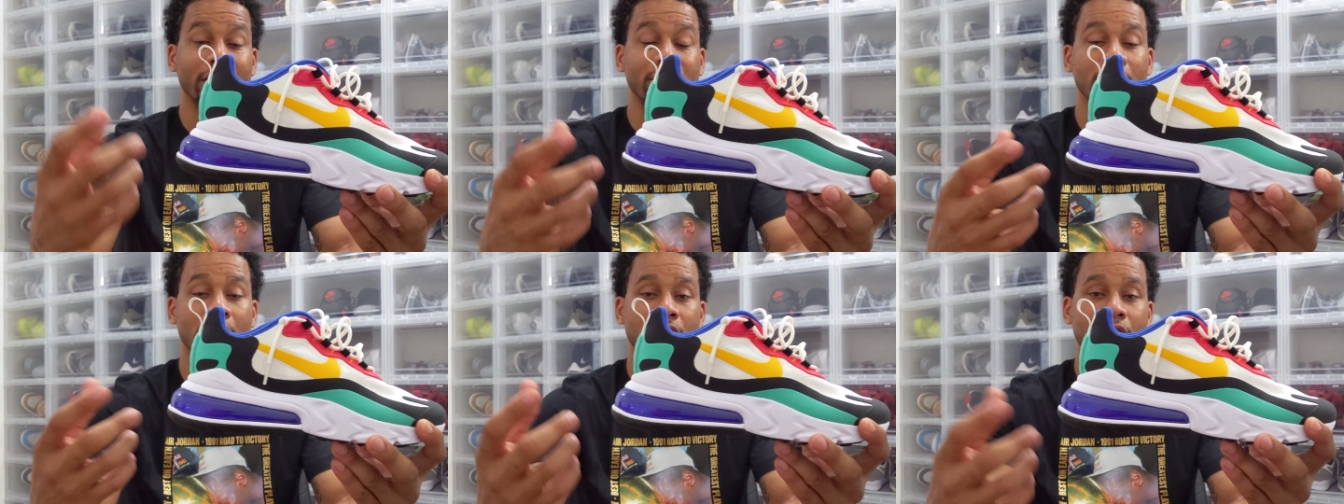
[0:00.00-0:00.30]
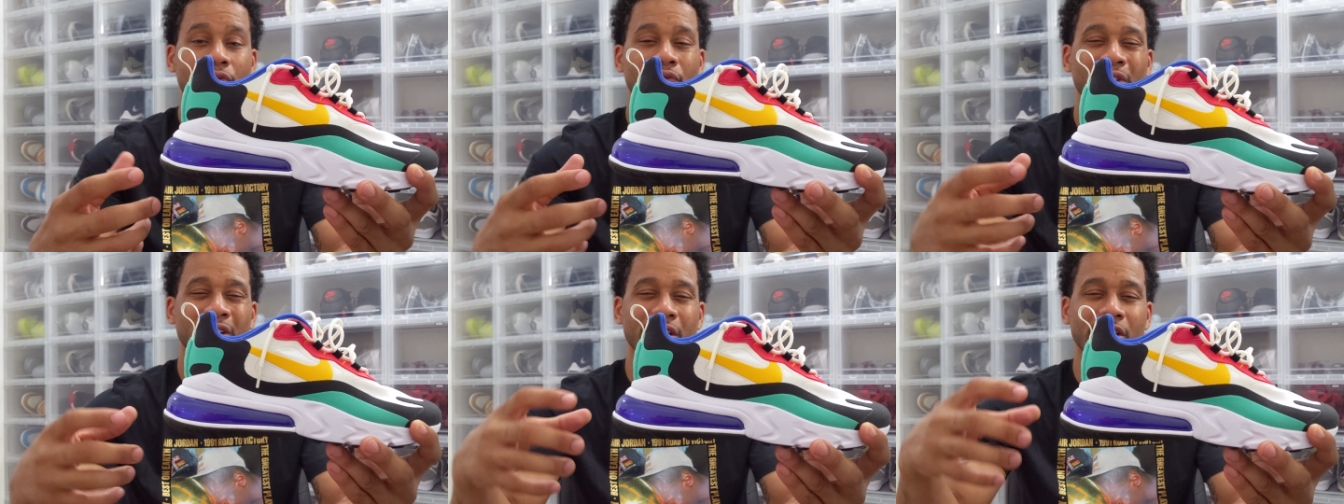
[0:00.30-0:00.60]
it
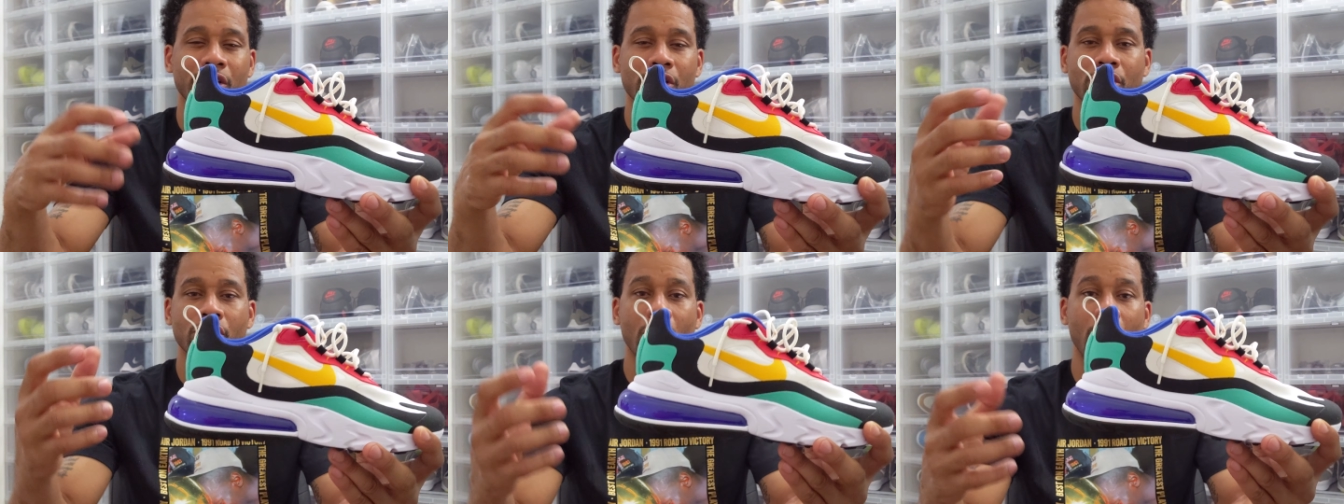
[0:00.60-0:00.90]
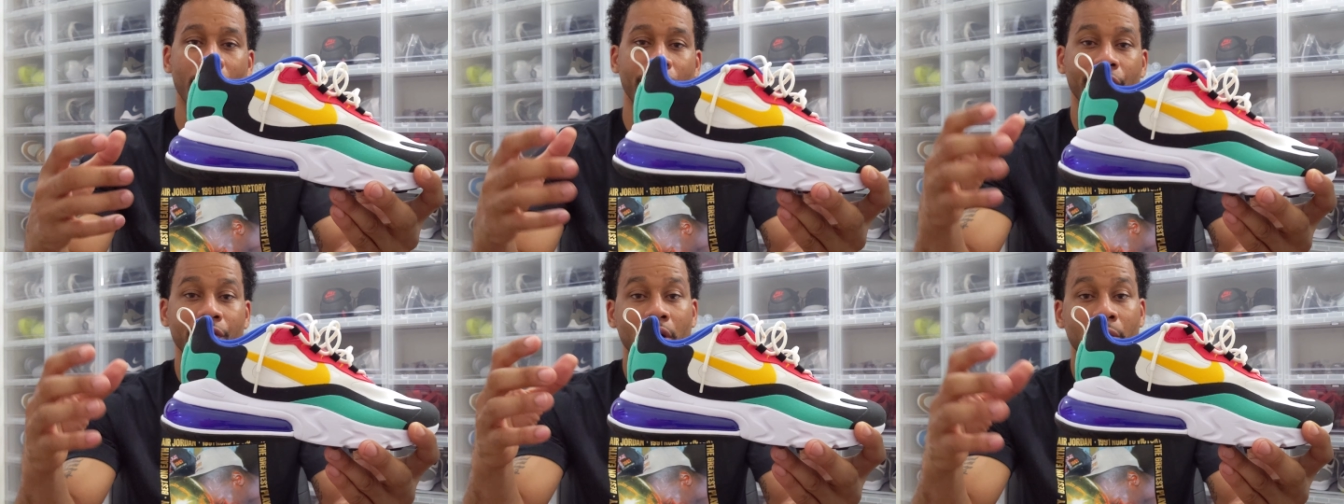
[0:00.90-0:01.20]
doesn't really
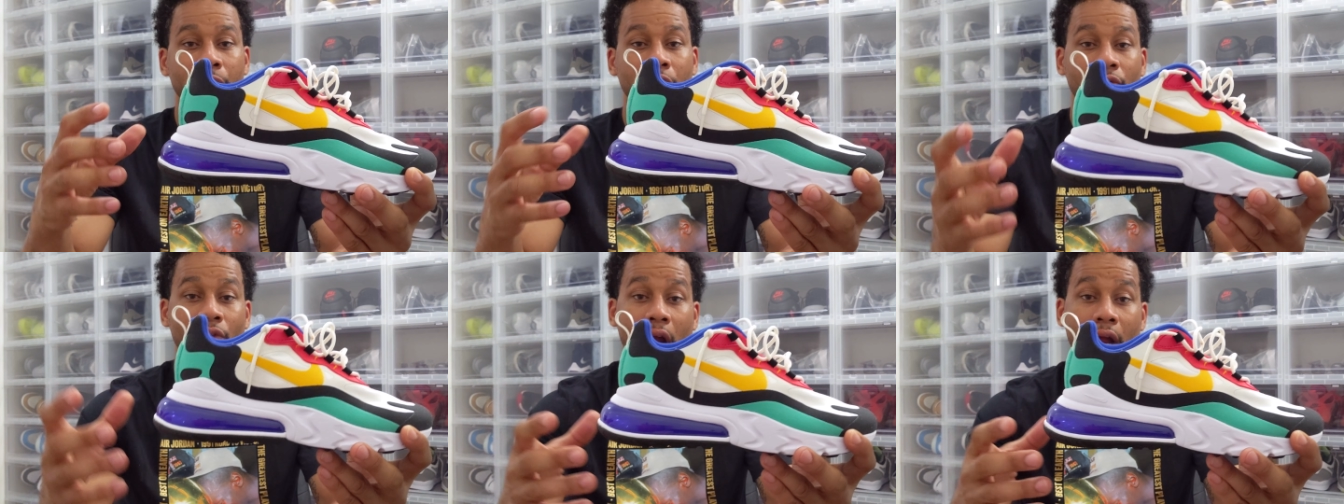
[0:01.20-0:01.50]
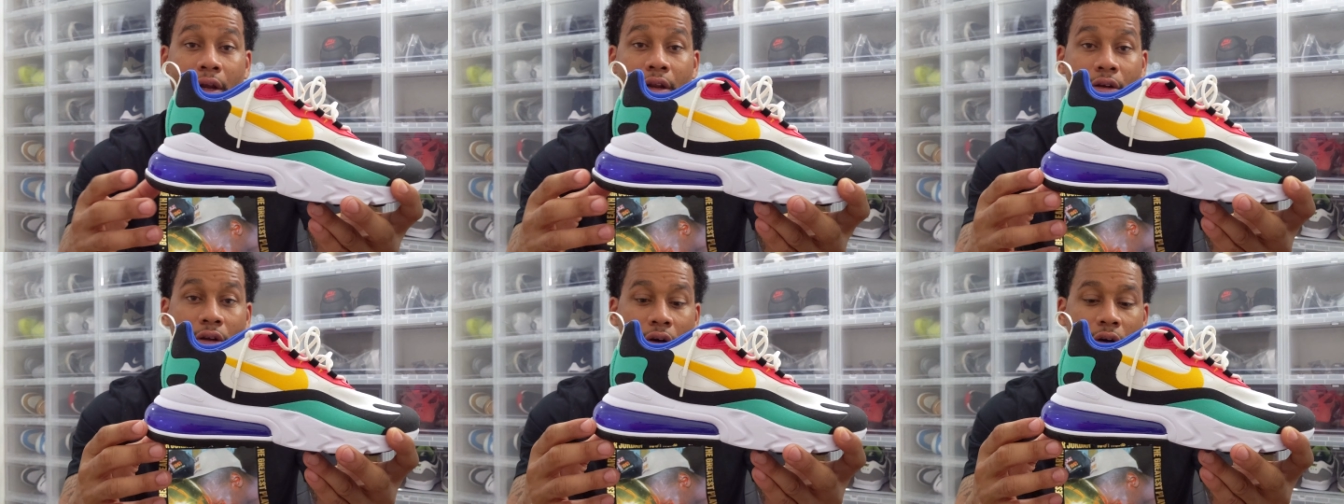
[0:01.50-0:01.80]
soften up the
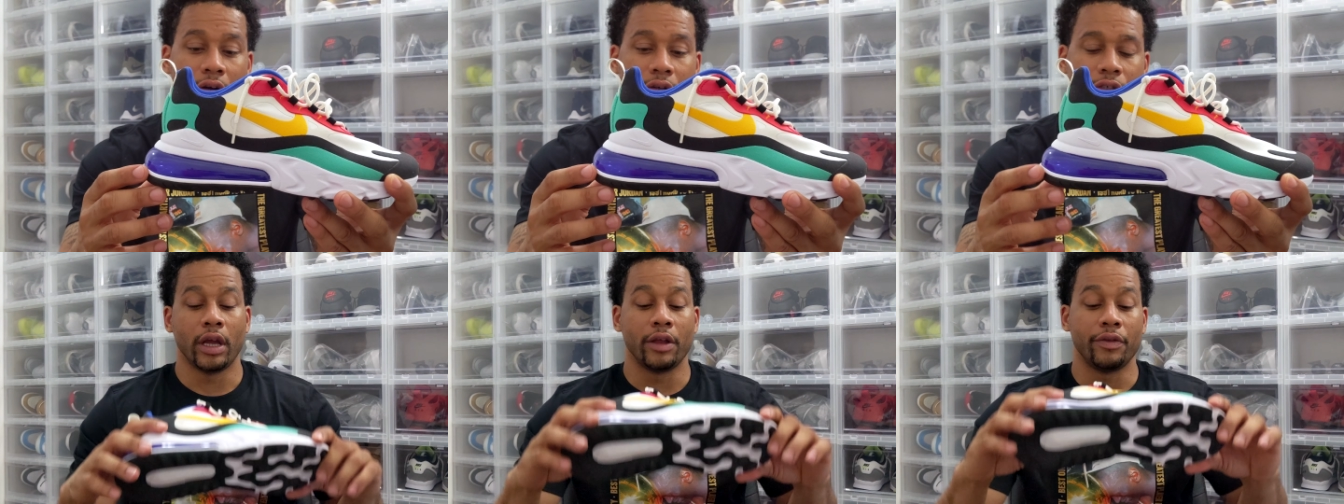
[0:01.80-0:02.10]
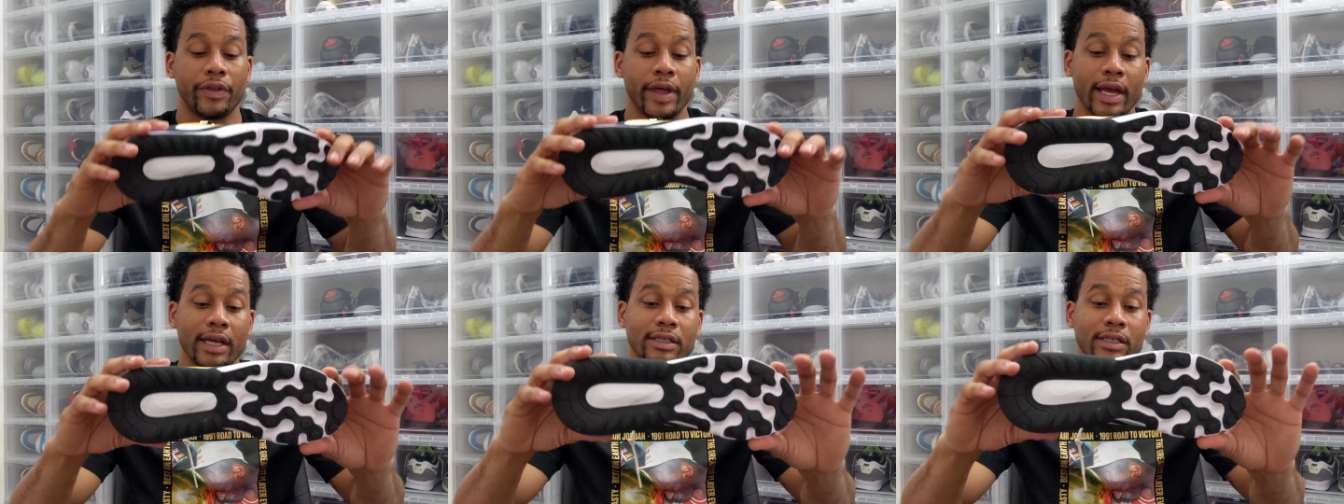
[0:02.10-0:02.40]
ride at all.
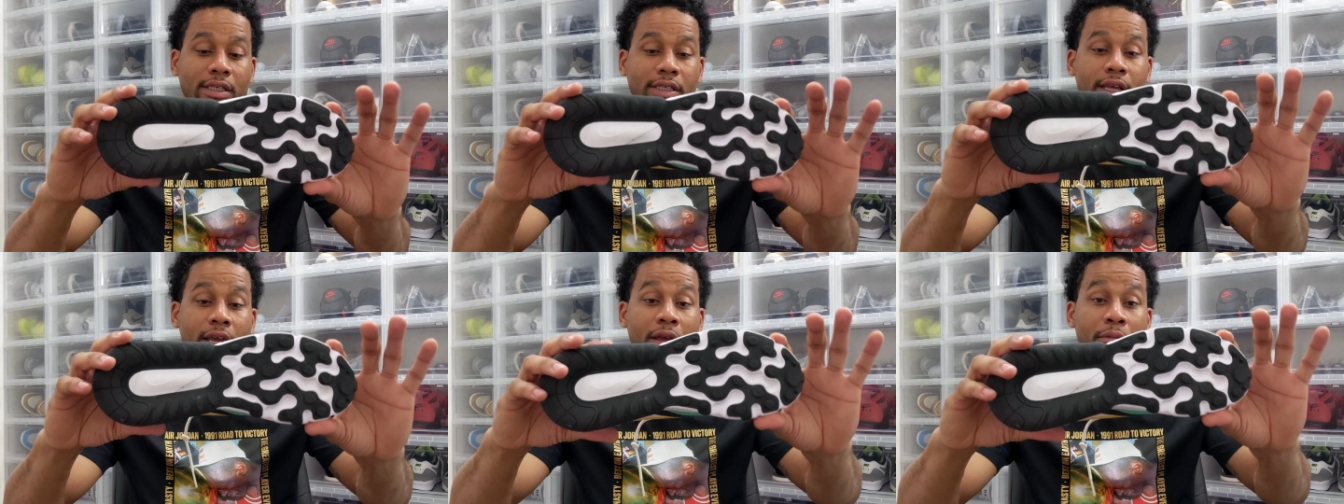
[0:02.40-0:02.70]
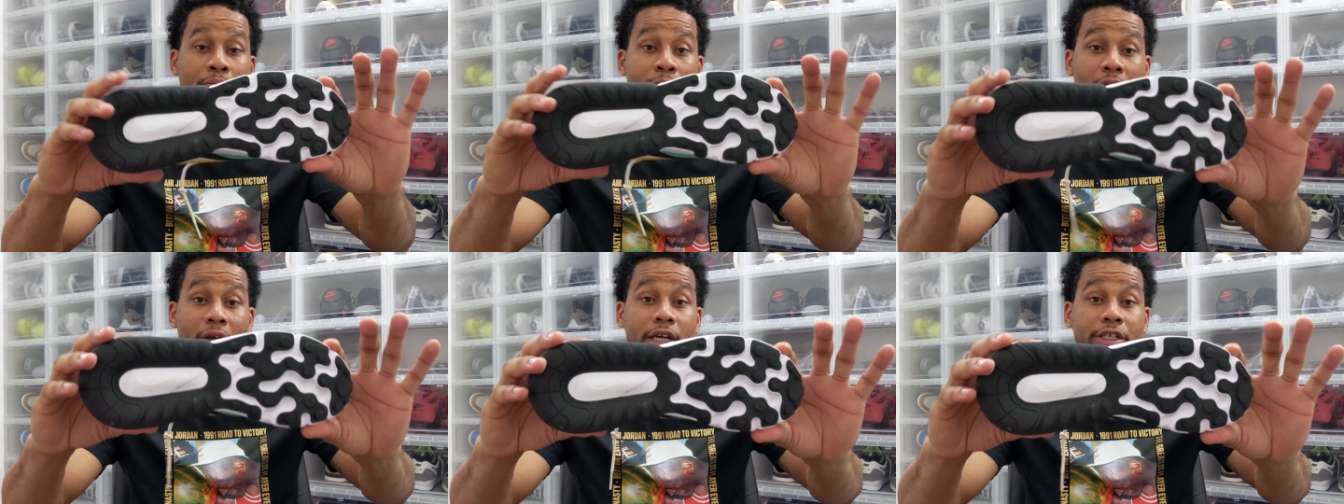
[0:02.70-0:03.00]
And that
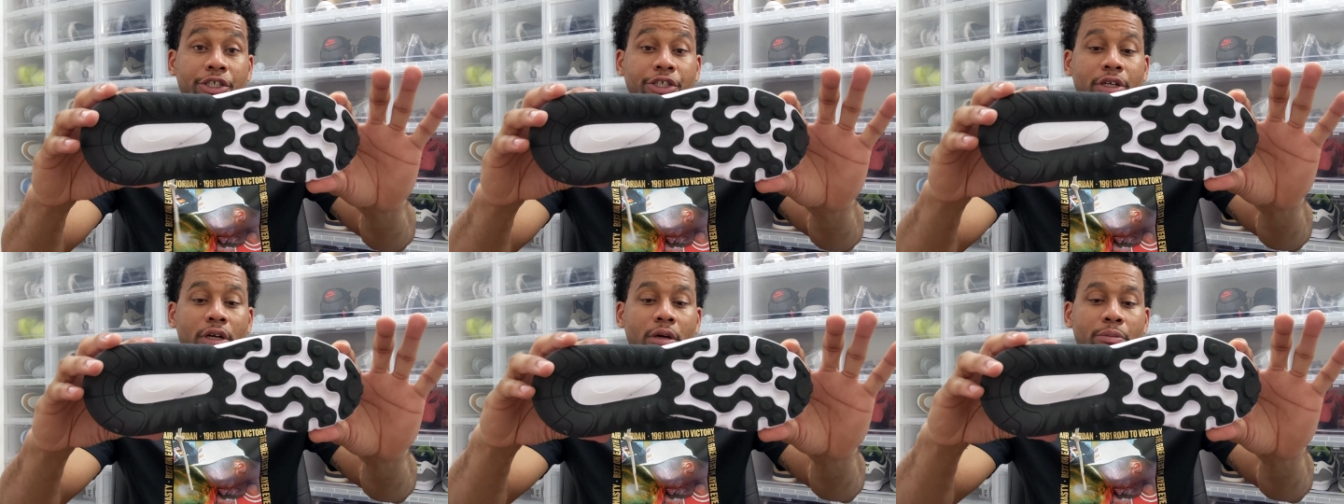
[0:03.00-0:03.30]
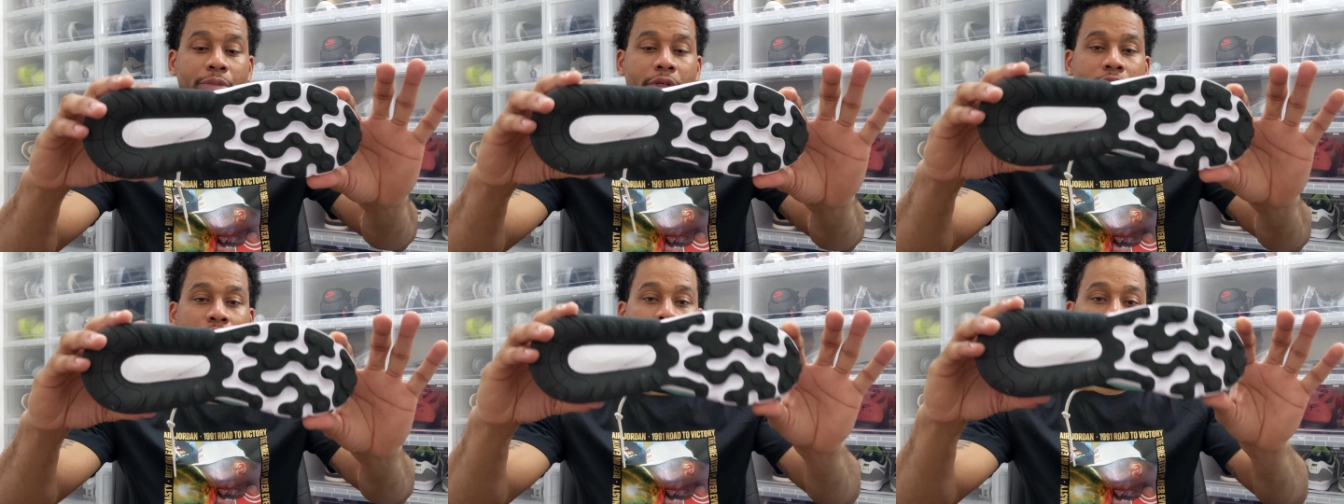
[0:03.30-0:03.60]
same
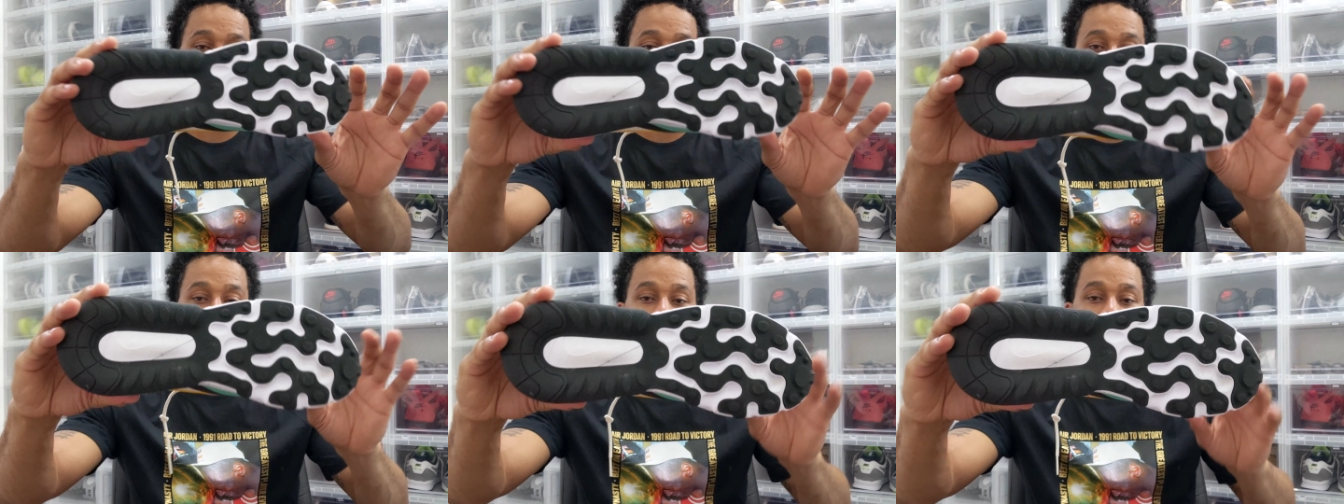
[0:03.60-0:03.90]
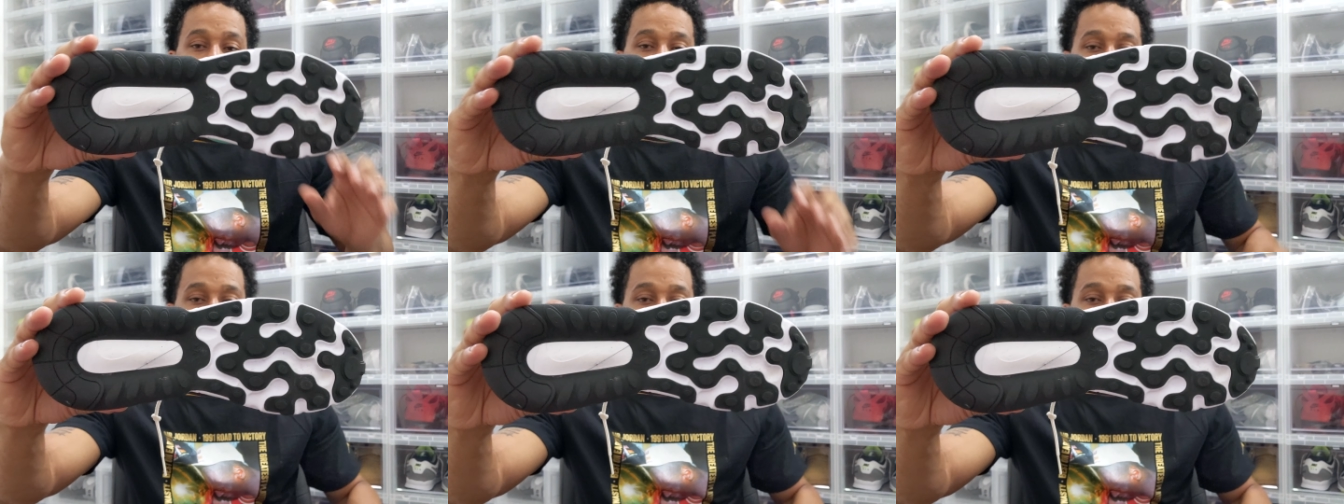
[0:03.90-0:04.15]
mashup is what you're gonna